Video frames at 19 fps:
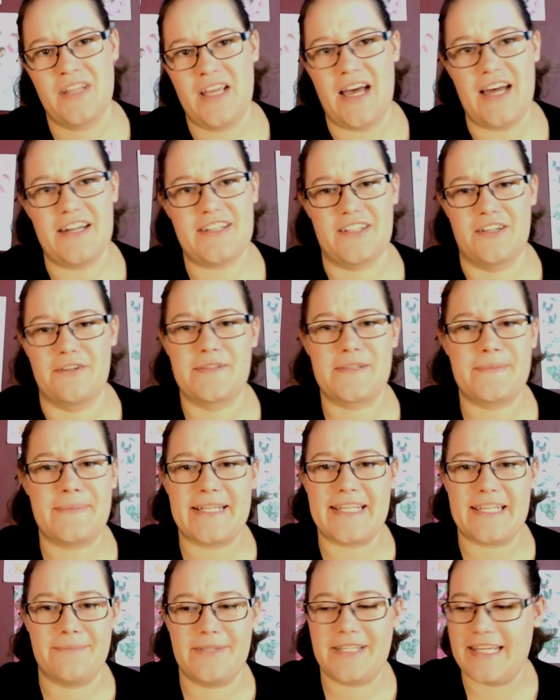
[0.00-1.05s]
I don't know, it was a
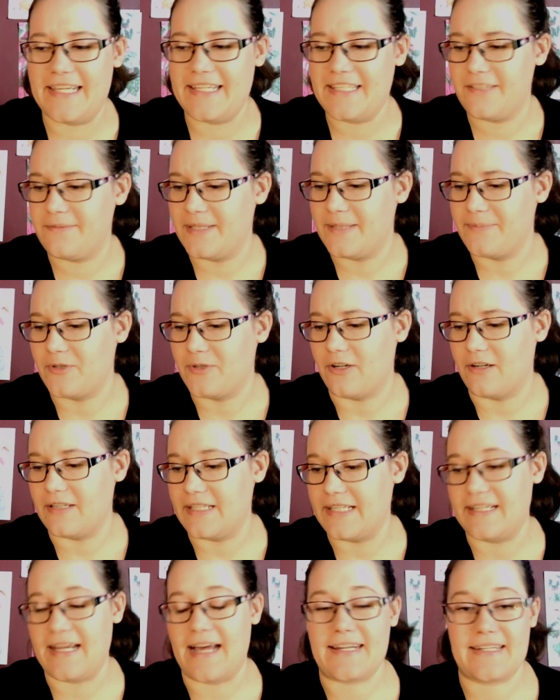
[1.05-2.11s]
bit gimmicky to me, but
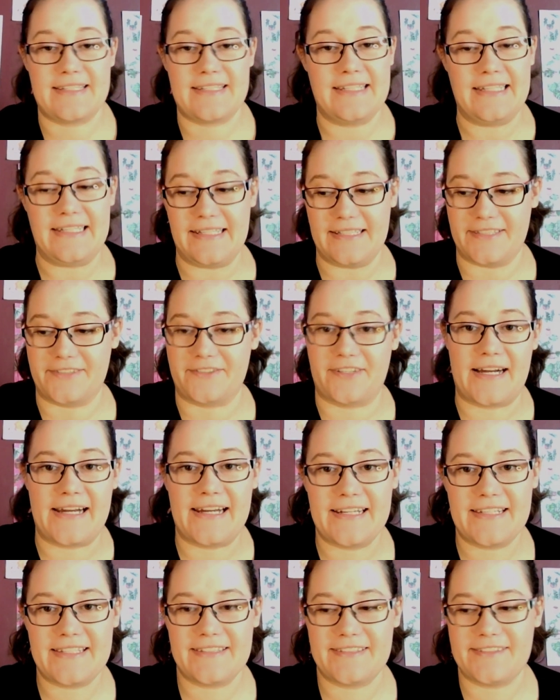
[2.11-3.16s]
it actually is
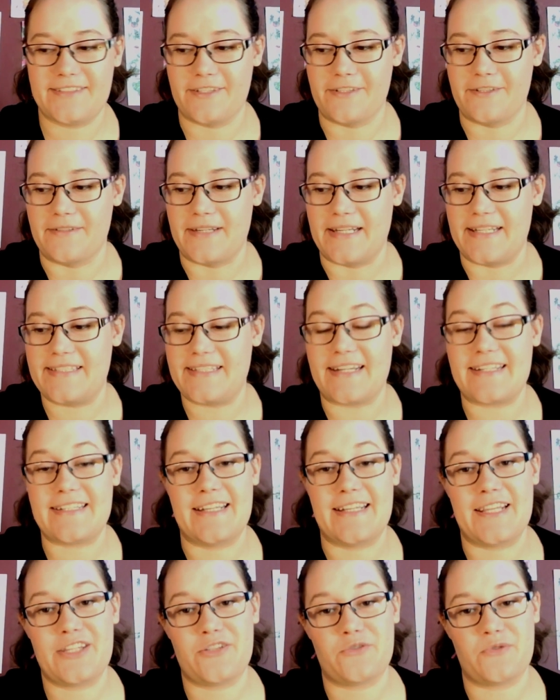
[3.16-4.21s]
great. So it's
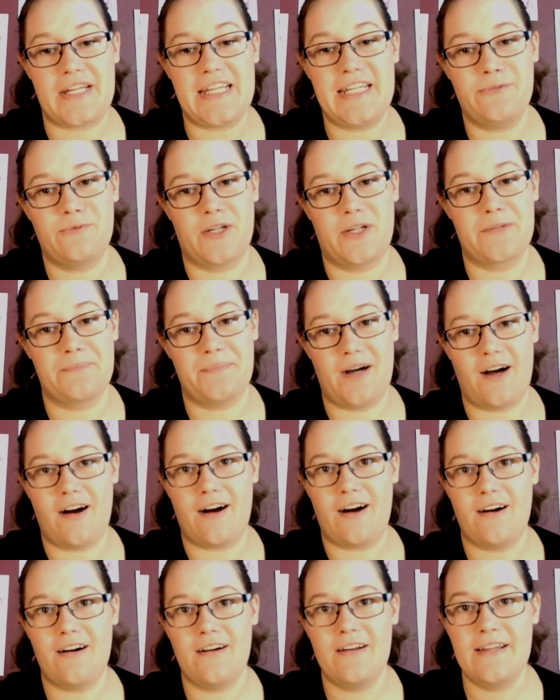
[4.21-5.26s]
actually a 3-in-1
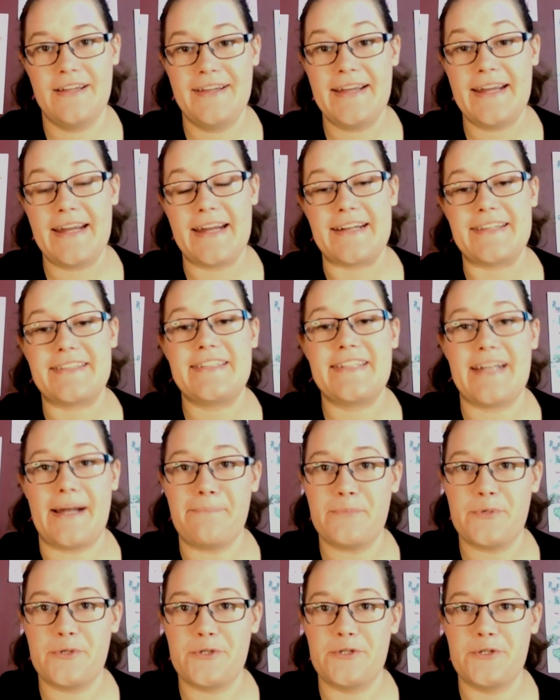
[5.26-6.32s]
bar. It's
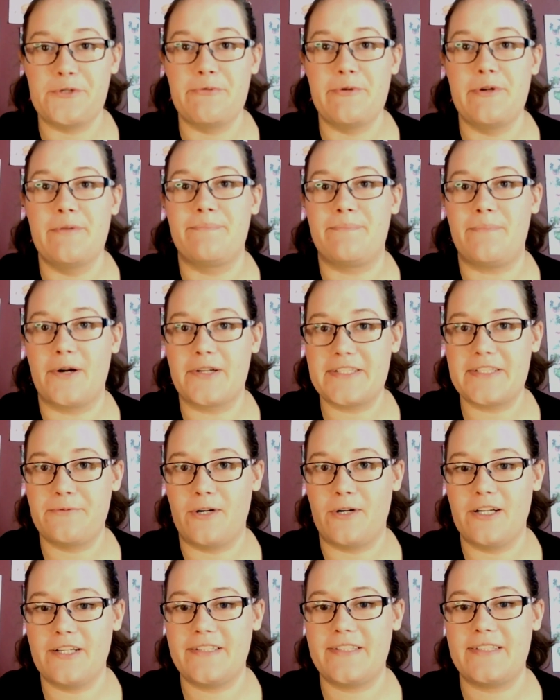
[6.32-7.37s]
shampoo, body
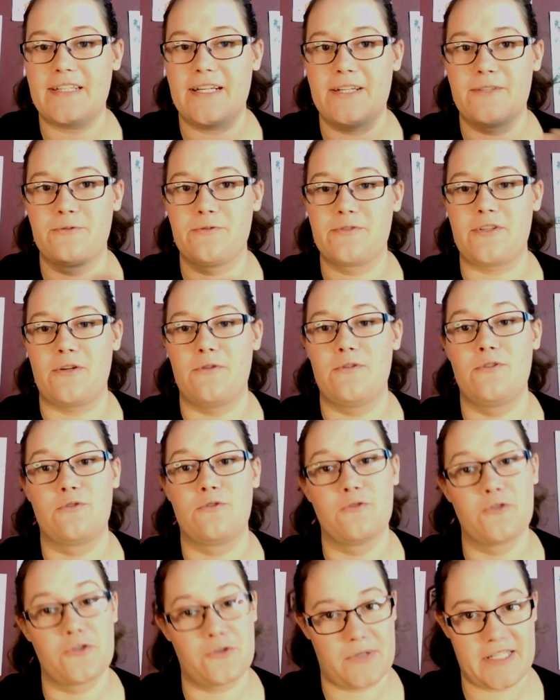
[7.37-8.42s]
wash and also
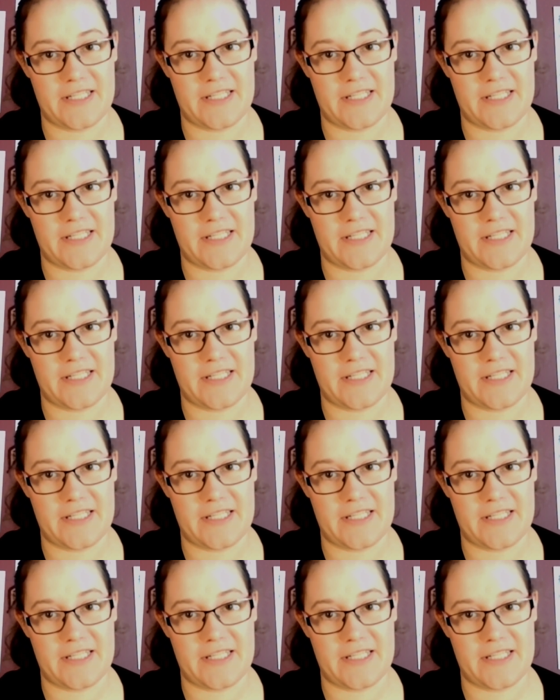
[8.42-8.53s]
laundry